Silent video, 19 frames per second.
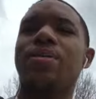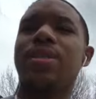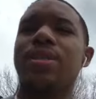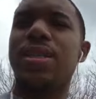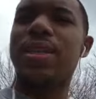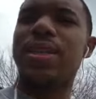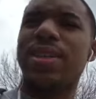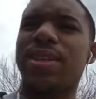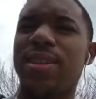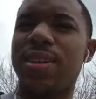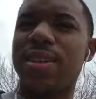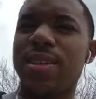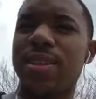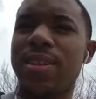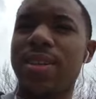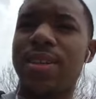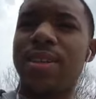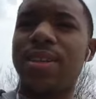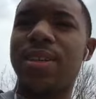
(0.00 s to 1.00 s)
was like,
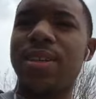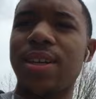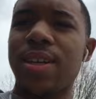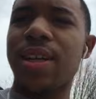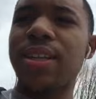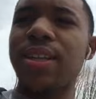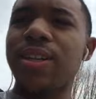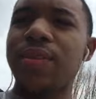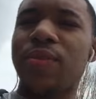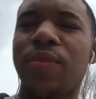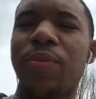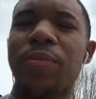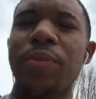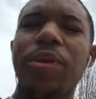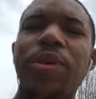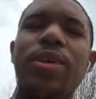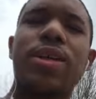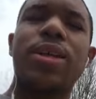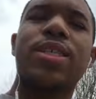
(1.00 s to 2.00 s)
he looks
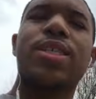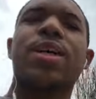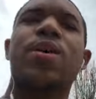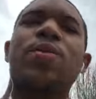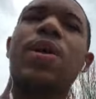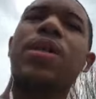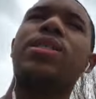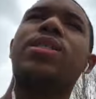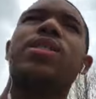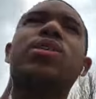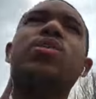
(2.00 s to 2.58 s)
familiar because I watched